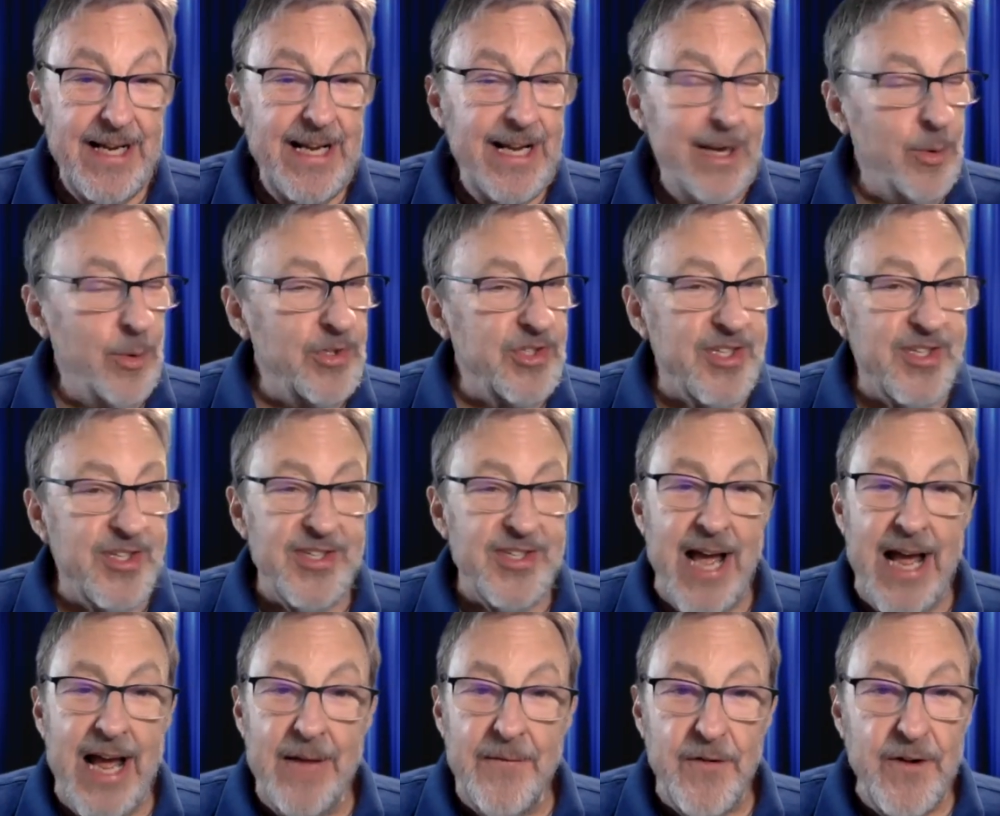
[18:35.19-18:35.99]
It was
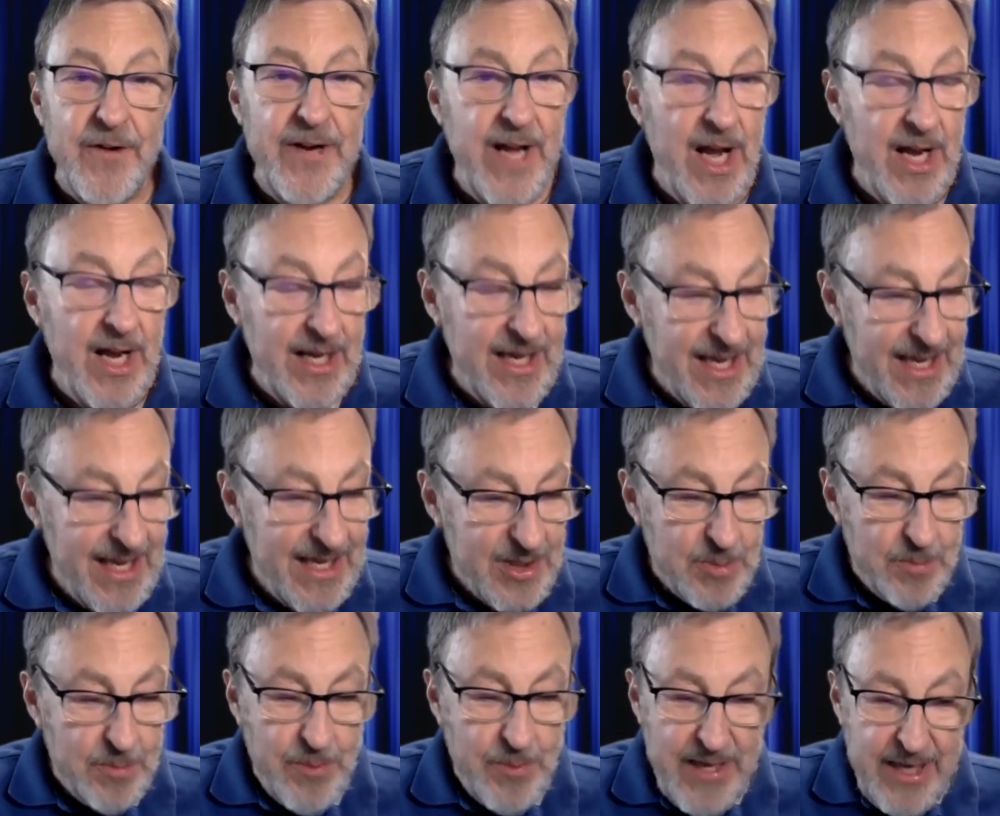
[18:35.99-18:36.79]
designed for young
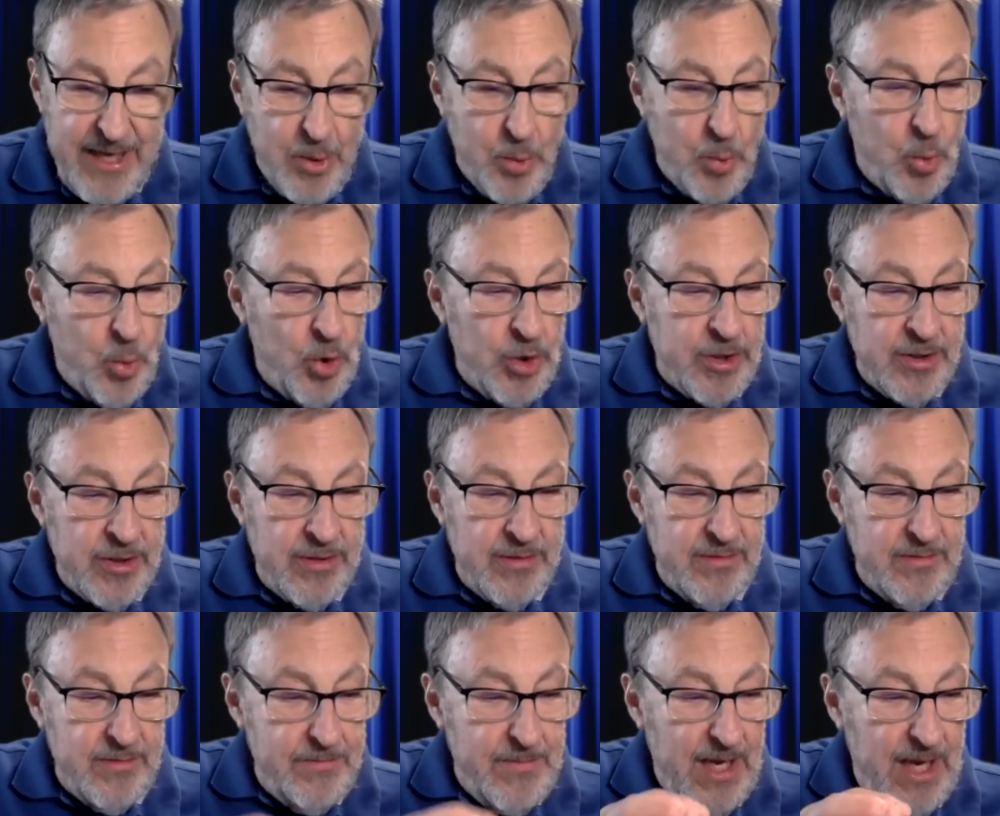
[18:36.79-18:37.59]
kids, big
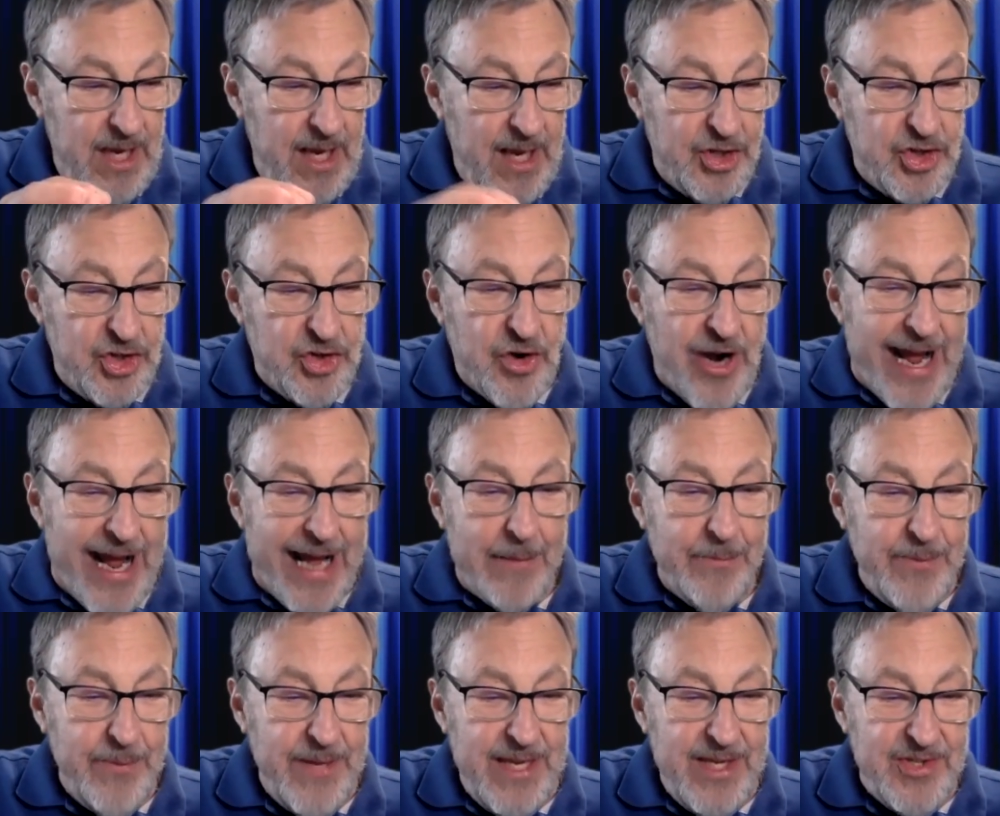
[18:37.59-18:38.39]
wooden uh,
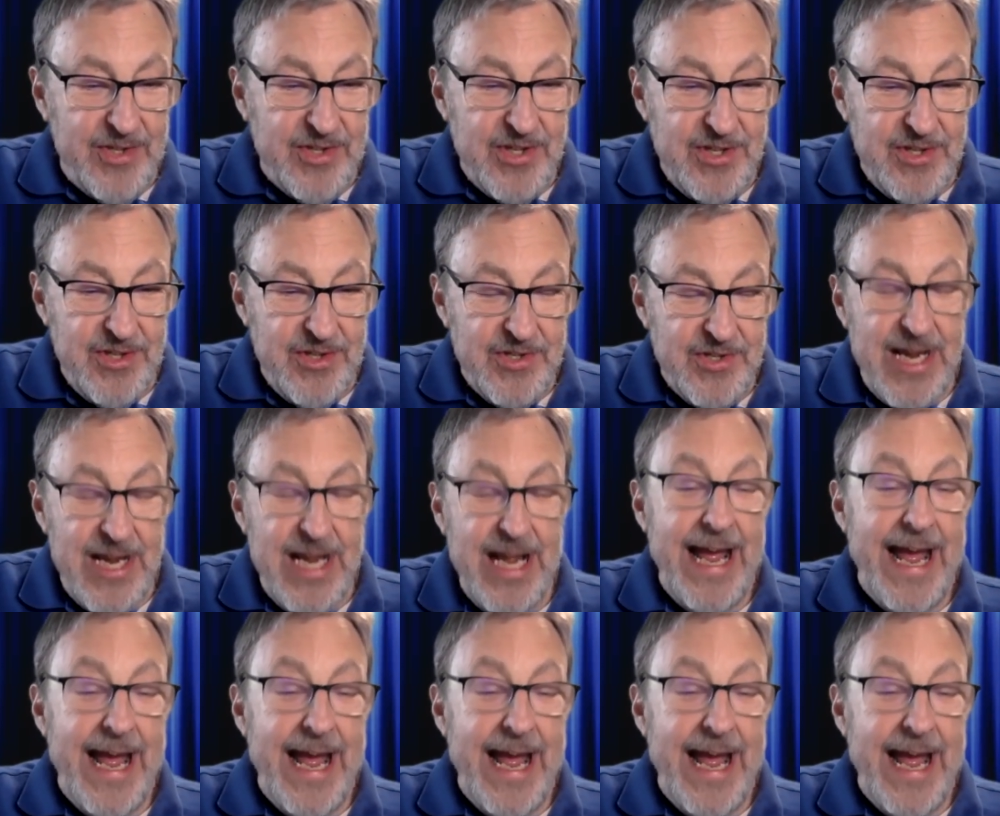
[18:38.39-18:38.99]
track pieces.